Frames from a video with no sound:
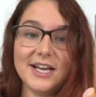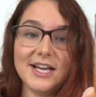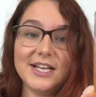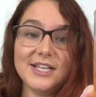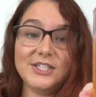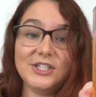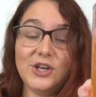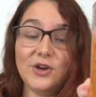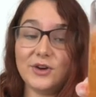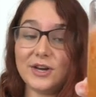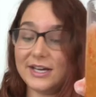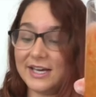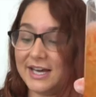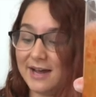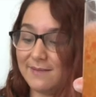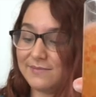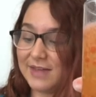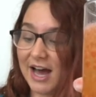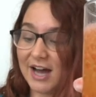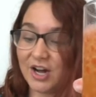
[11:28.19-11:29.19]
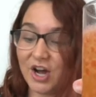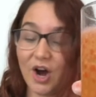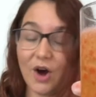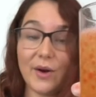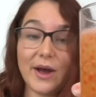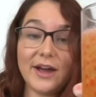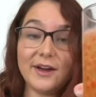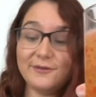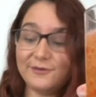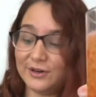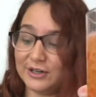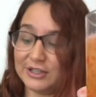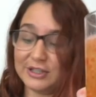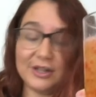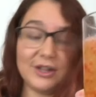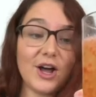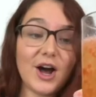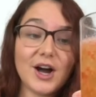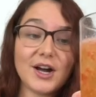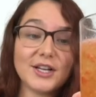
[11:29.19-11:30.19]
So you can keep that going for as
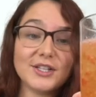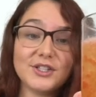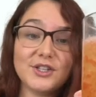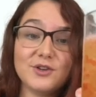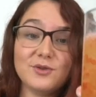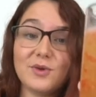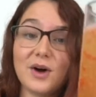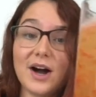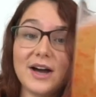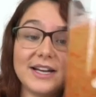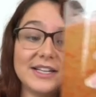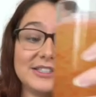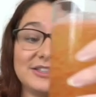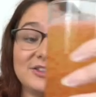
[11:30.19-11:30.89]
long as you want, as